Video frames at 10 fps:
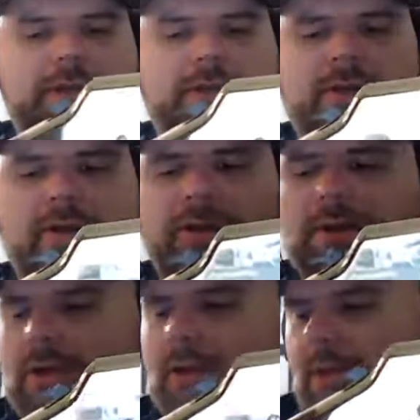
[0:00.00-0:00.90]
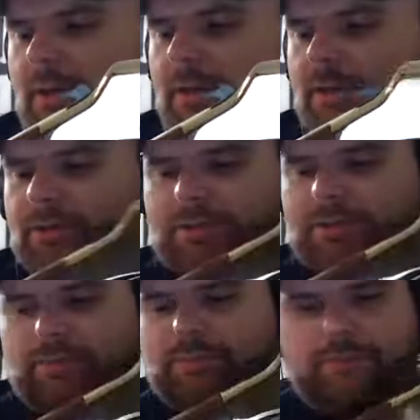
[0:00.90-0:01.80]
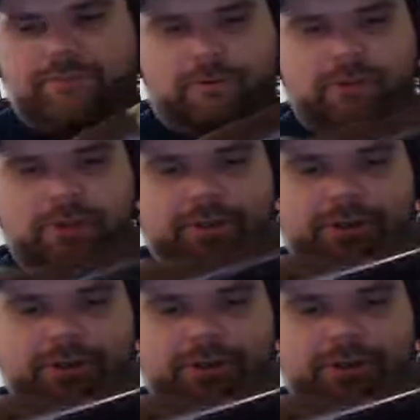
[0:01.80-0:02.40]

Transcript: And just the beautiful